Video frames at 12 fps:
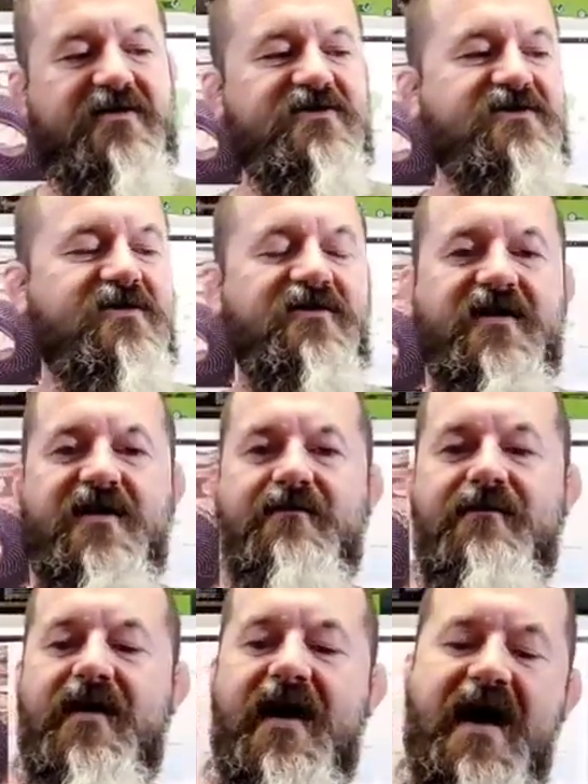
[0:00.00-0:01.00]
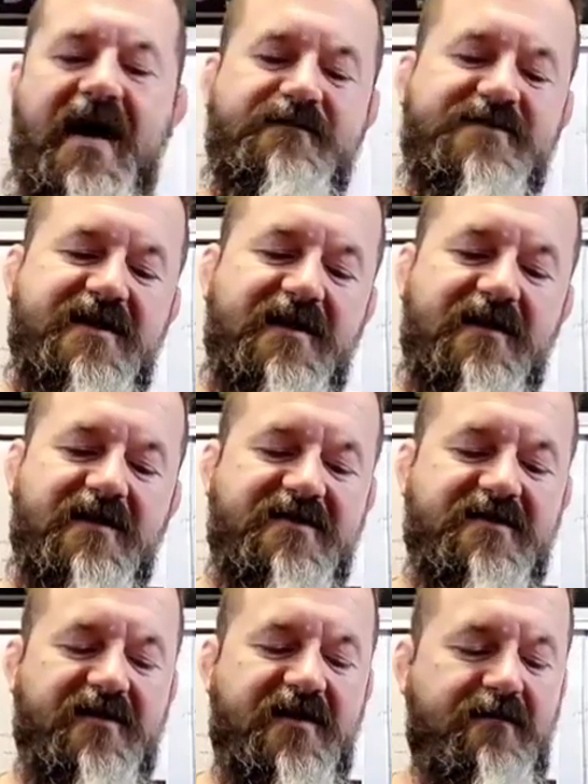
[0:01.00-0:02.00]
Just look at him, absolutely
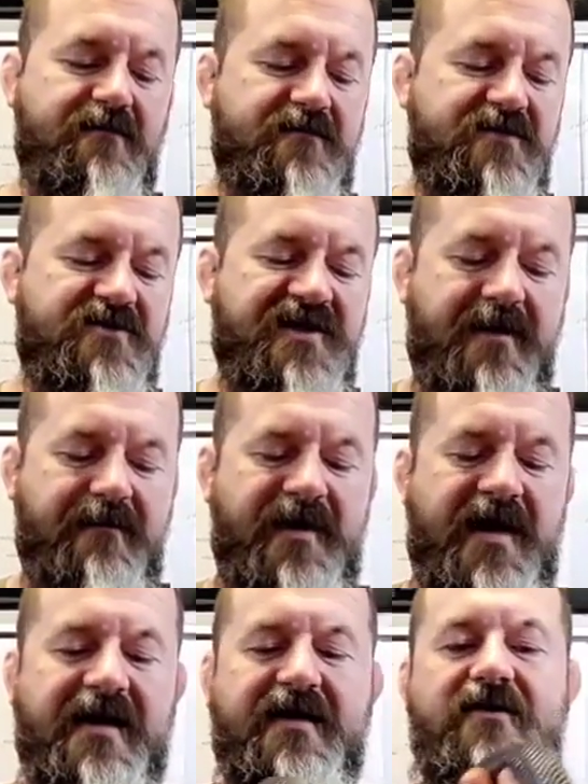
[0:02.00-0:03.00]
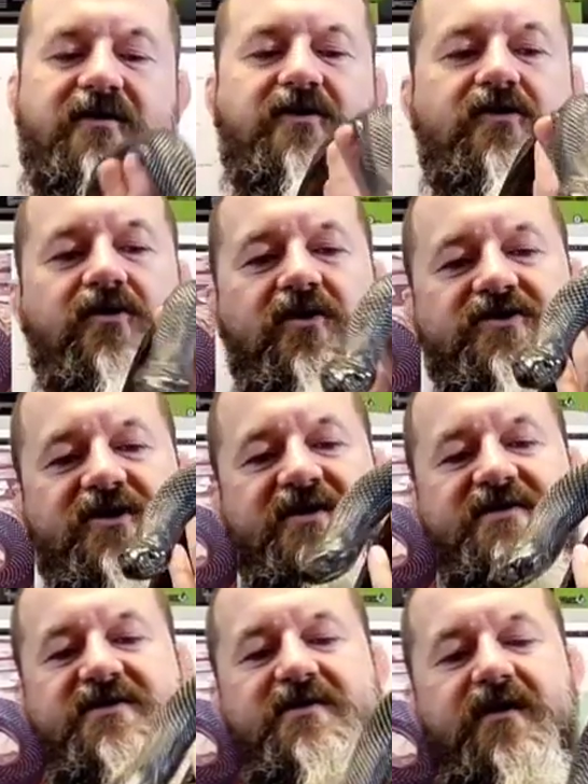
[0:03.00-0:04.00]
stunning. Jet black,
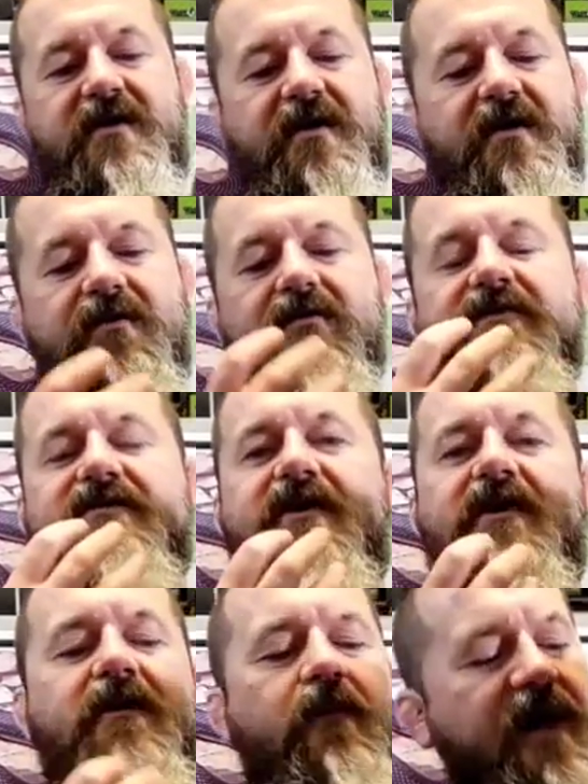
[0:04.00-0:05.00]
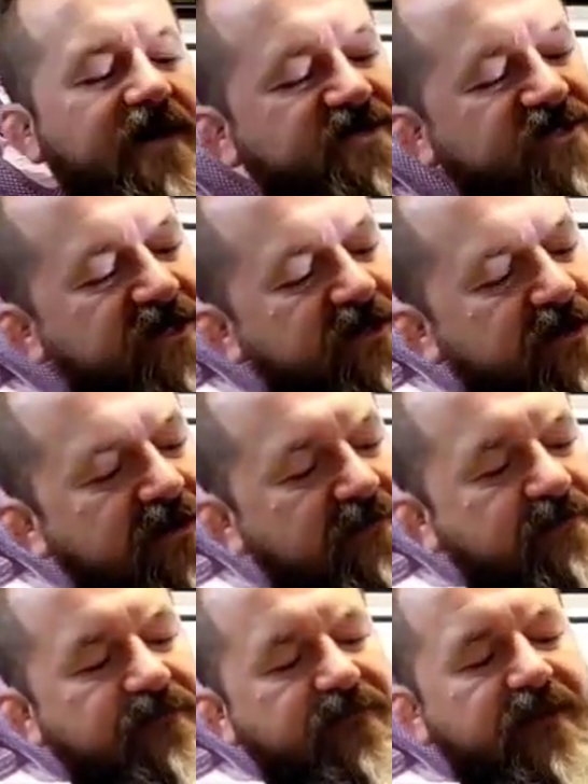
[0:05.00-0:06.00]
gorgeous, dirty white chin on
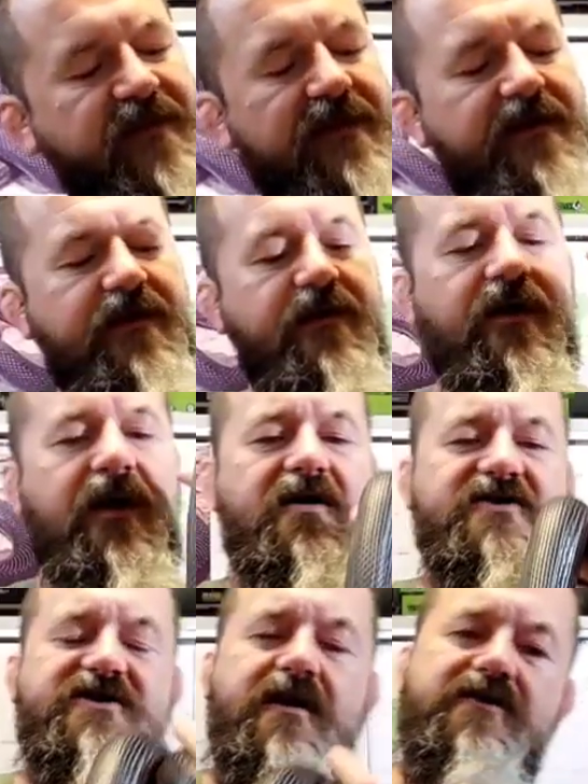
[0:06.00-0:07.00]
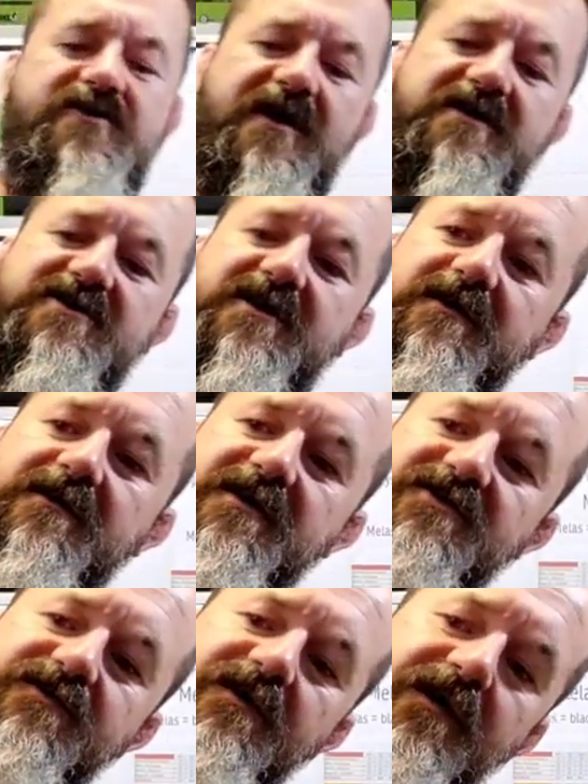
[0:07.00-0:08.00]
him. I'll show you, try and show you
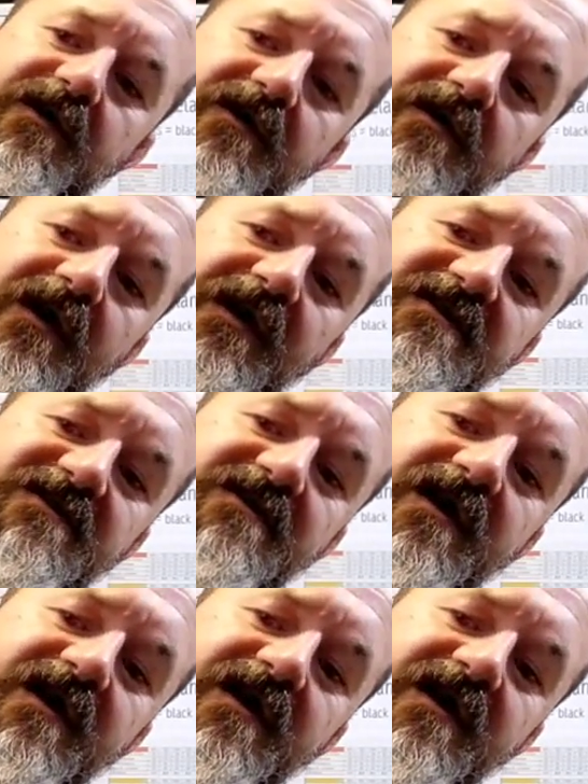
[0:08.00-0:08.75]
this, his